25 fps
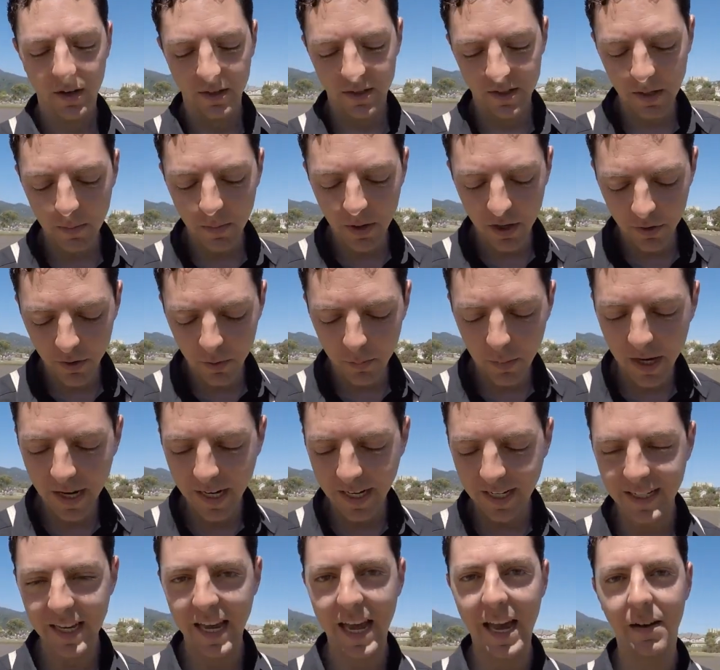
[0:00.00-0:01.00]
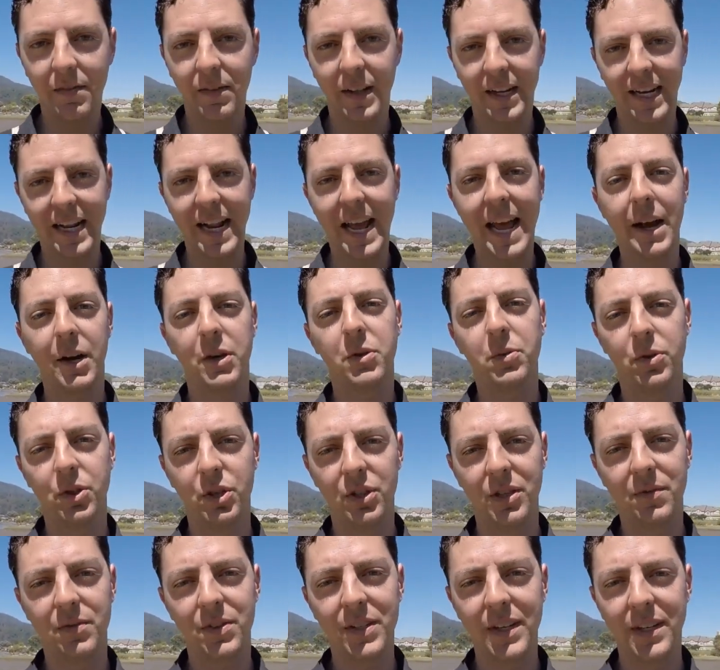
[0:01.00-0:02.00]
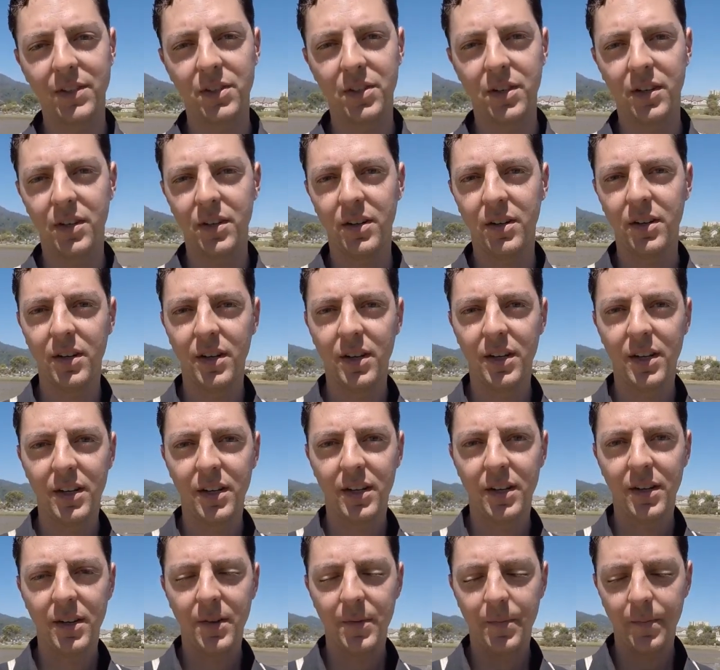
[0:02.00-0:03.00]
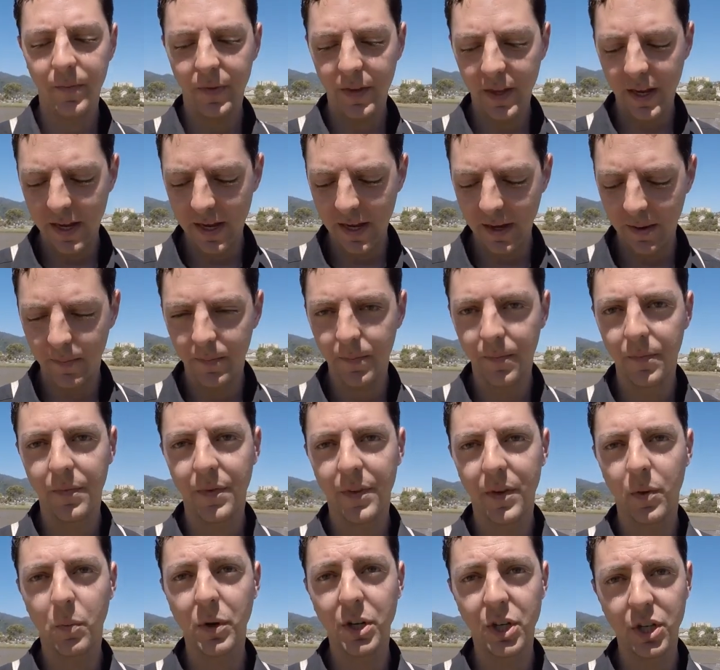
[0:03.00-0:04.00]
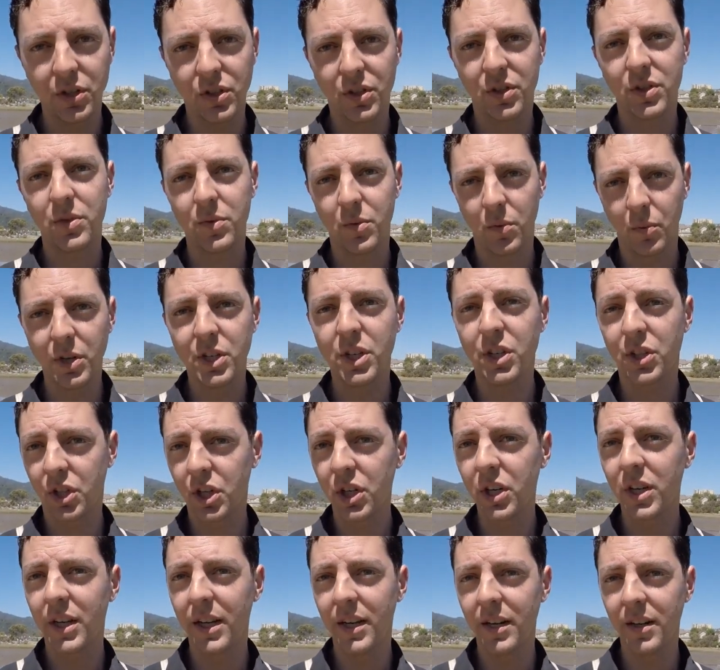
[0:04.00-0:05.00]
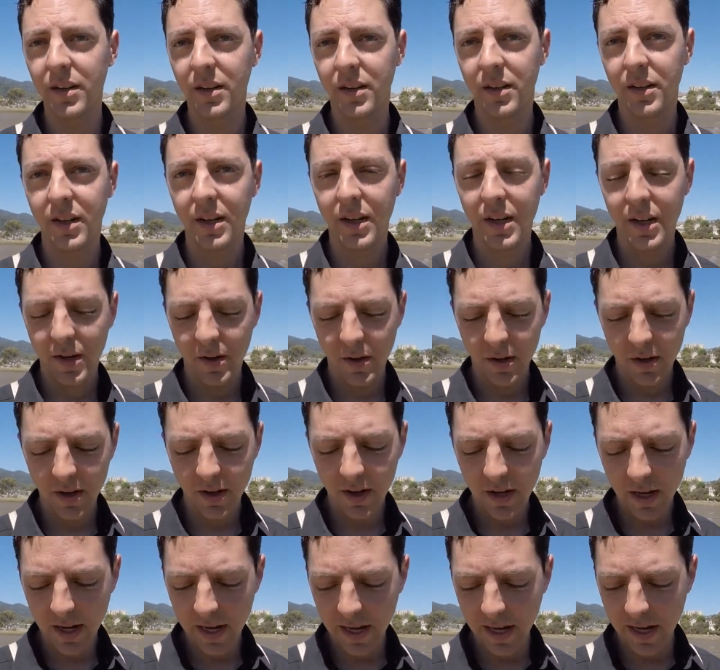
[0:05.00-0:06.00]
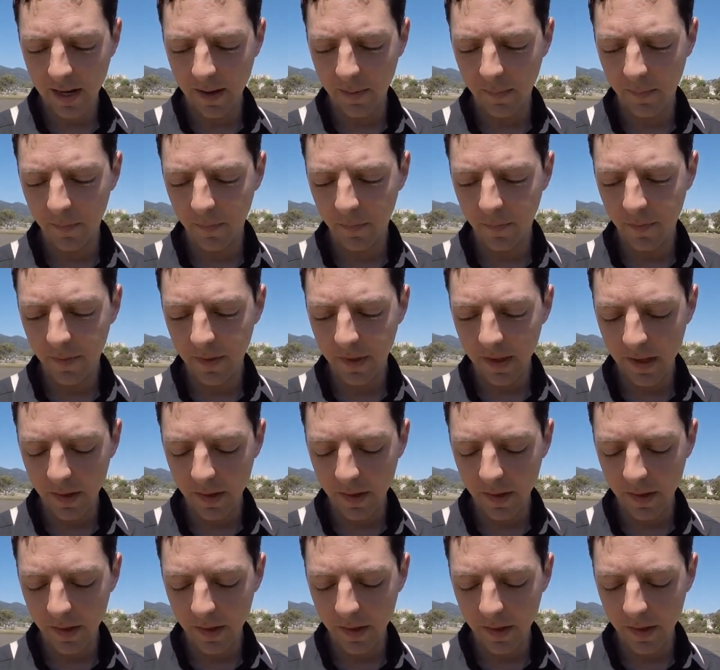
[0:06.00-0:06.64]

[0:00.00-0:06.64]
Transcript: Some other bikes have like an actual shift sensor, mm. um, oh, which is right. which is good. Um,